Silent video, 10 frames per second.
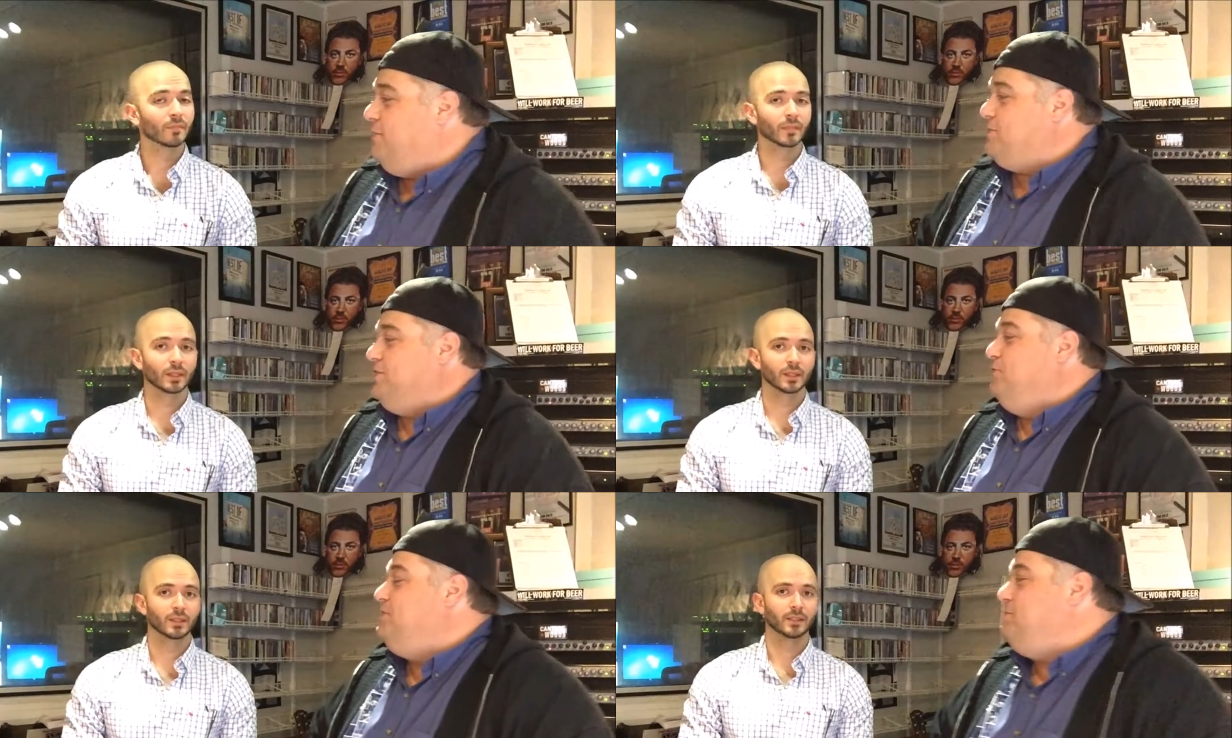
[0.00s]
Speaker 1: I
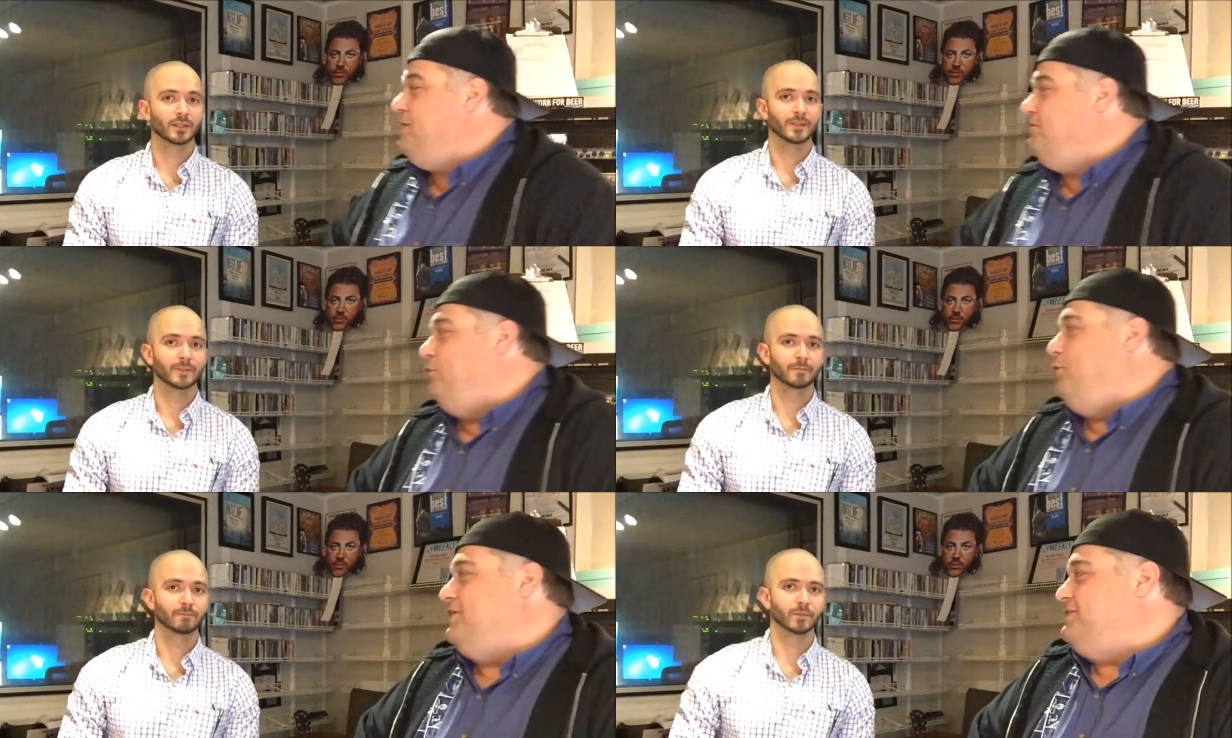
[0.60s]
was losing my
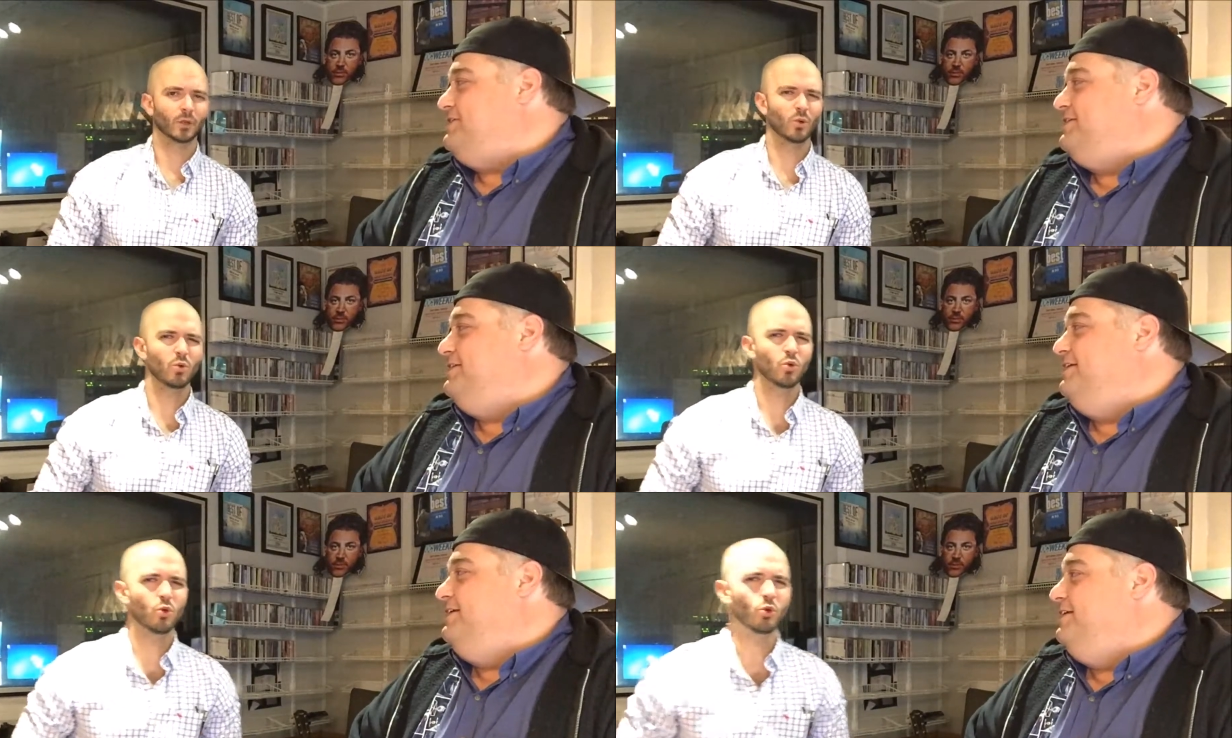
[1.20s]
voice.
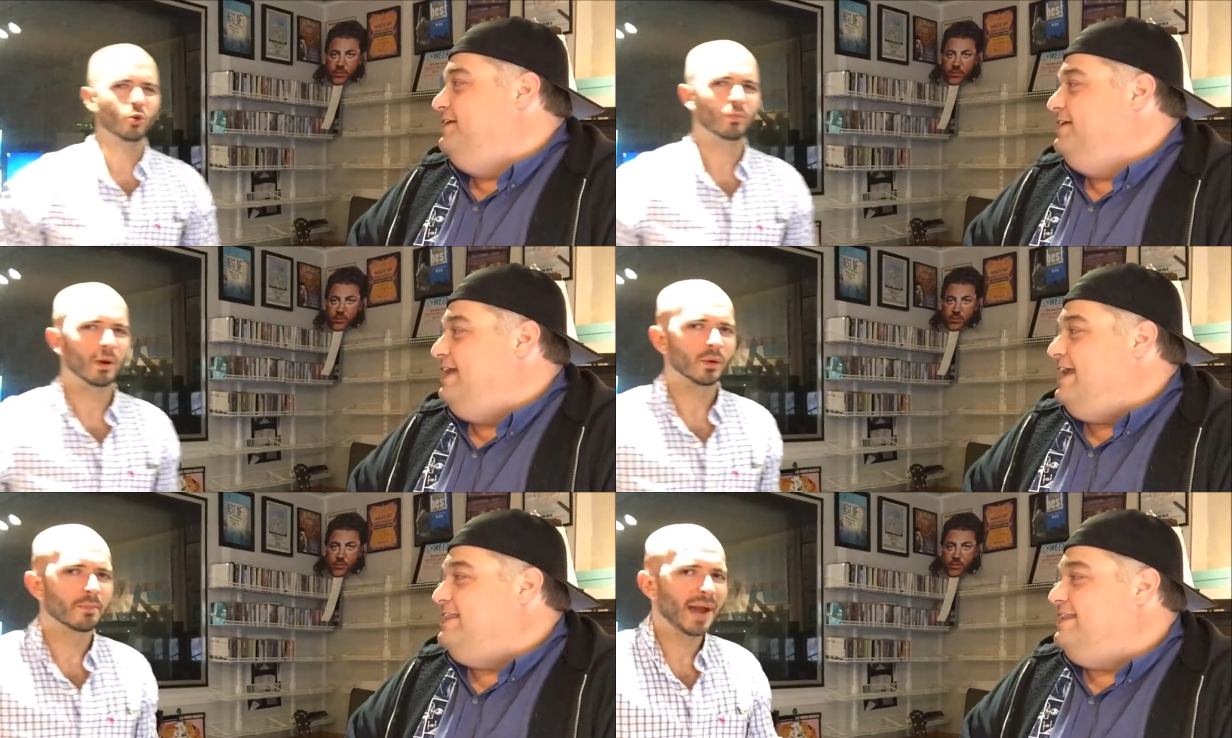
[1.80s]
Oh,
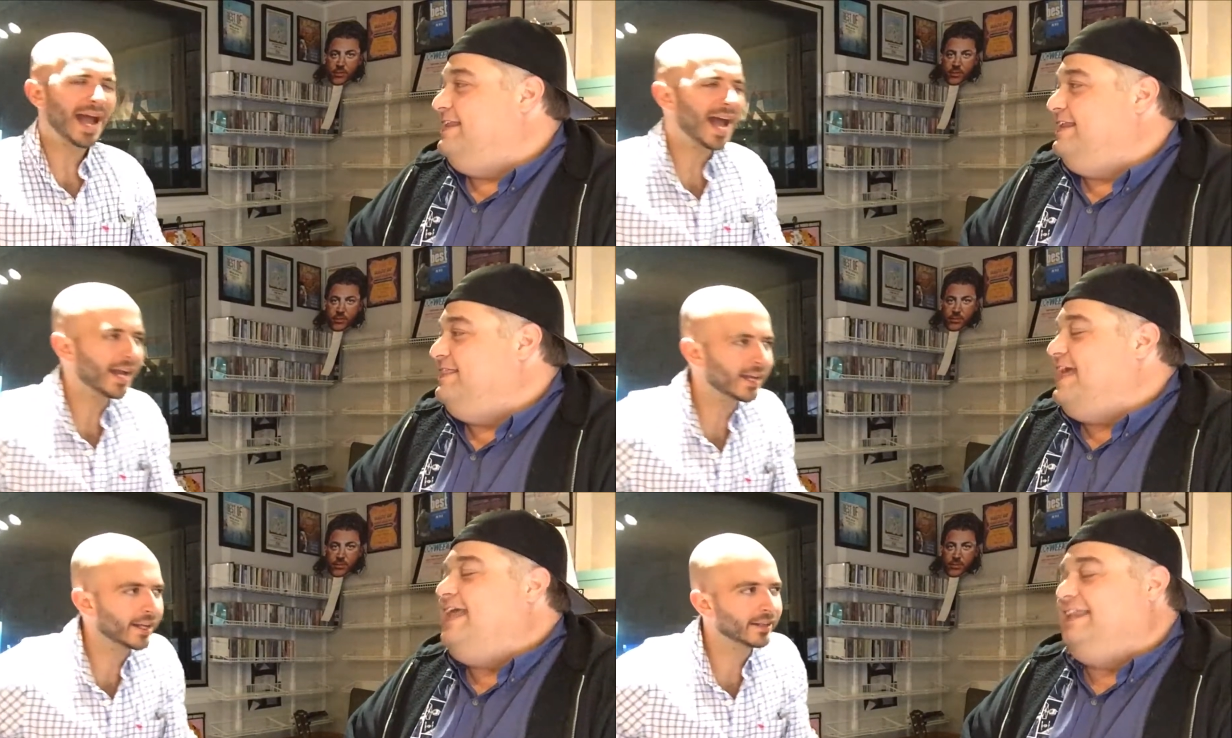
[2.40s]
but
Speaker 2: we're
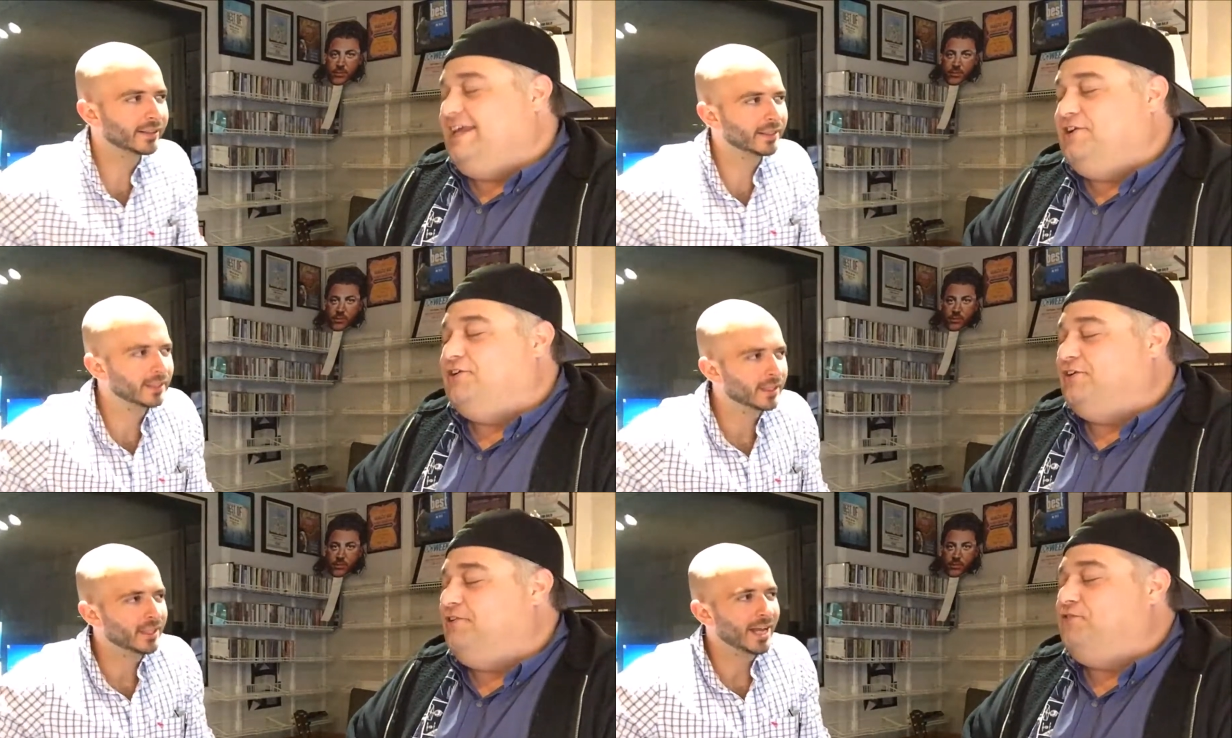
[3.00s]
back. That
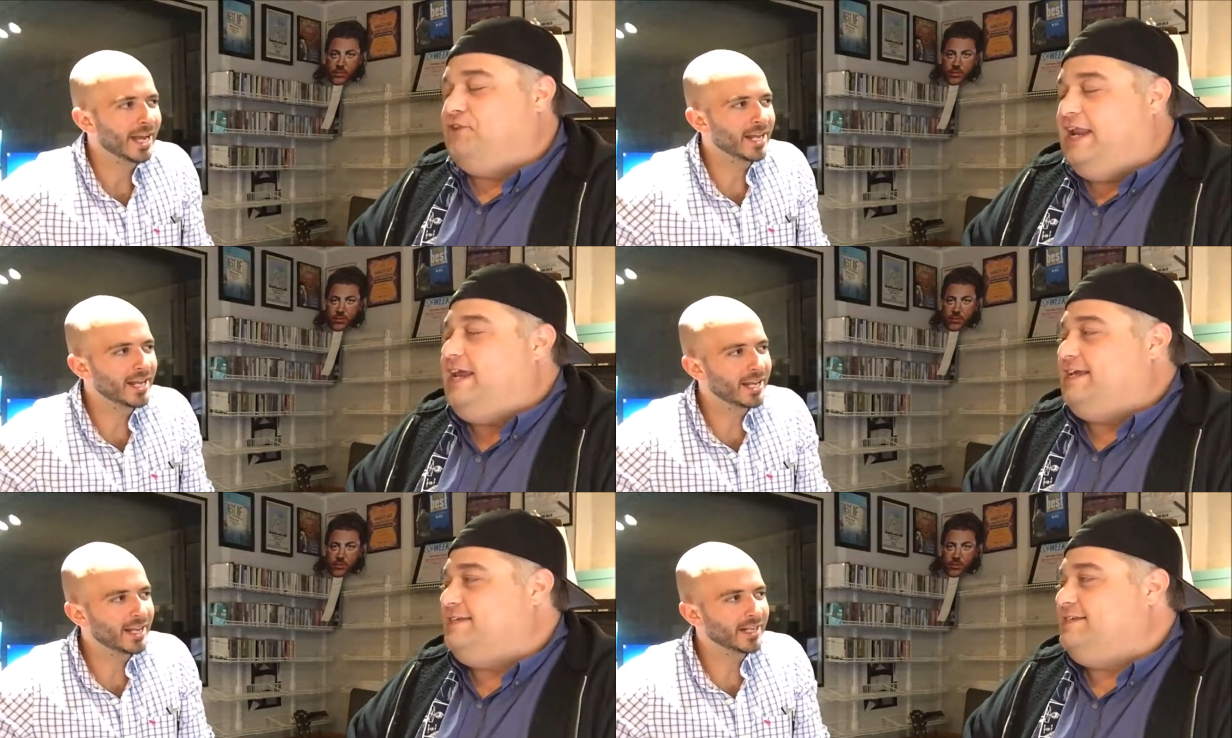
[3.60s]
lingered for
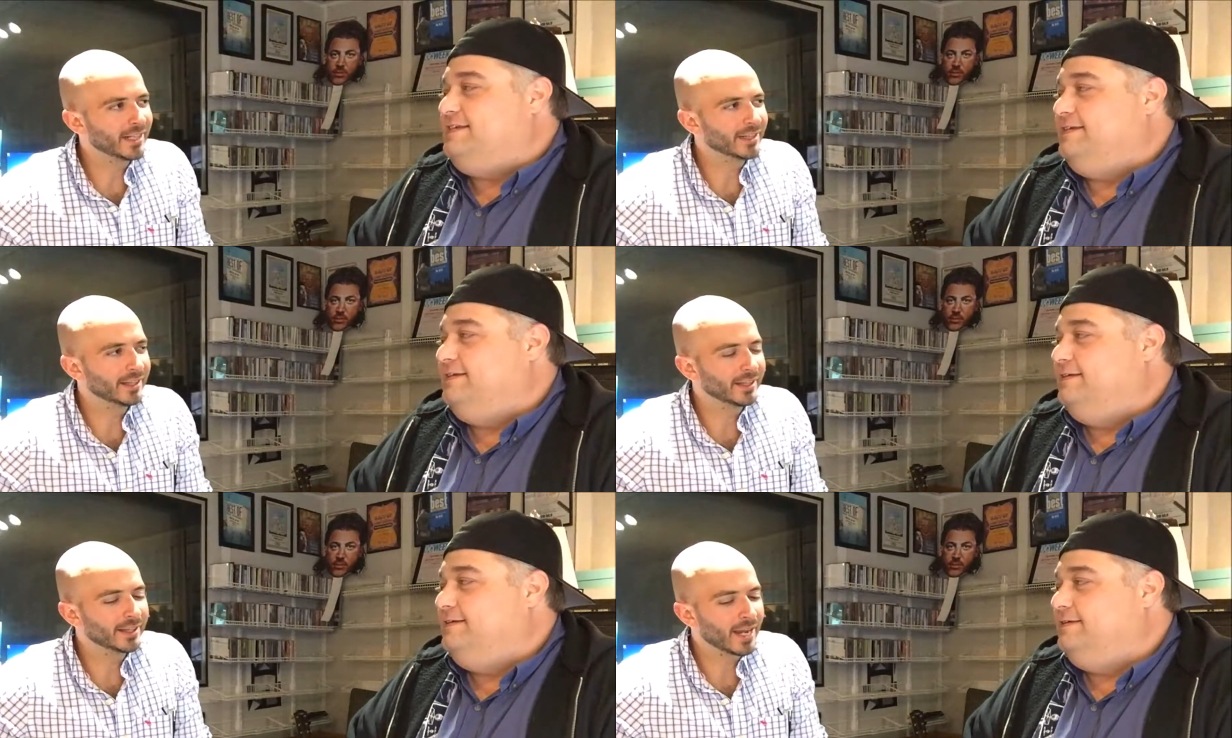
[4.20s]
days.
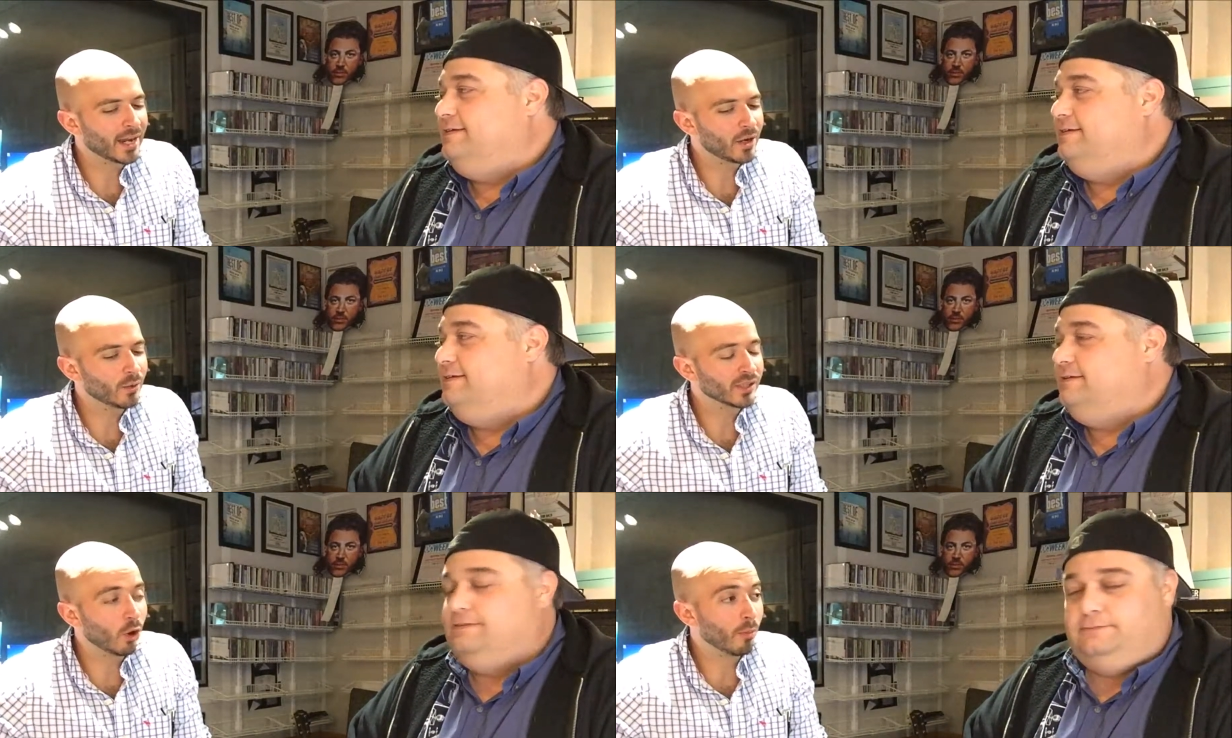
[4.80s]
And
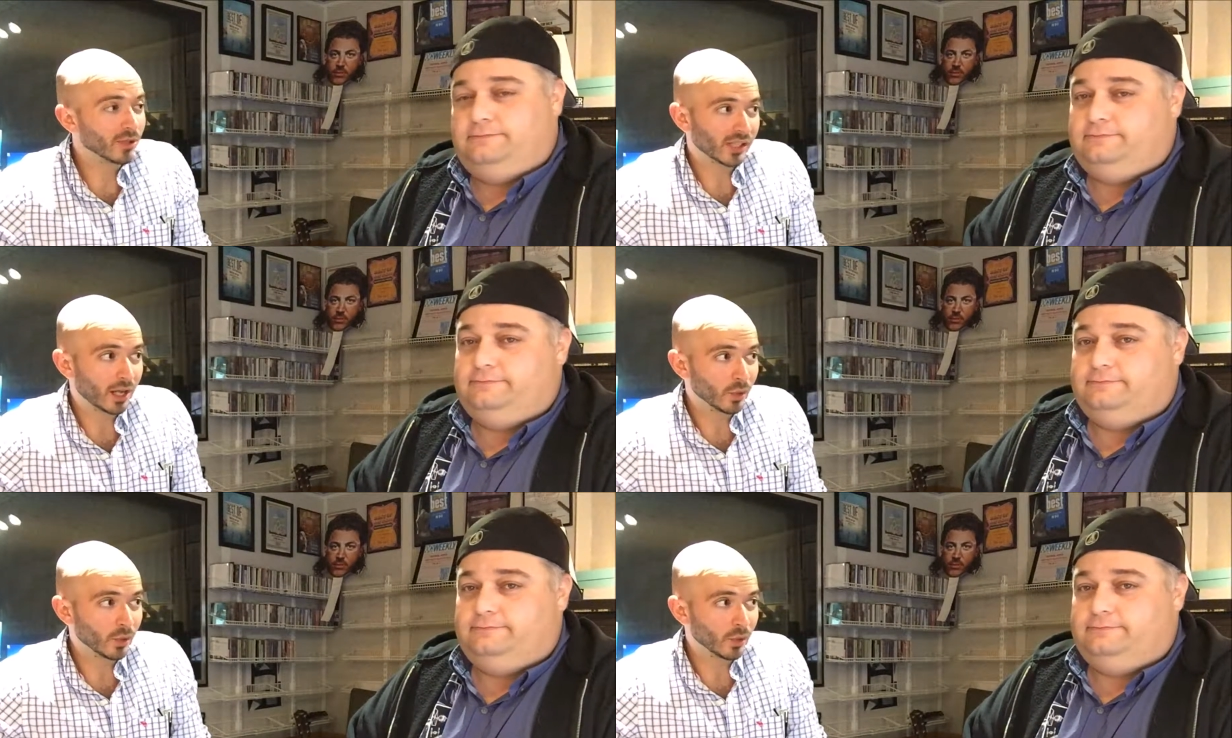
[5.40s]
now it's almost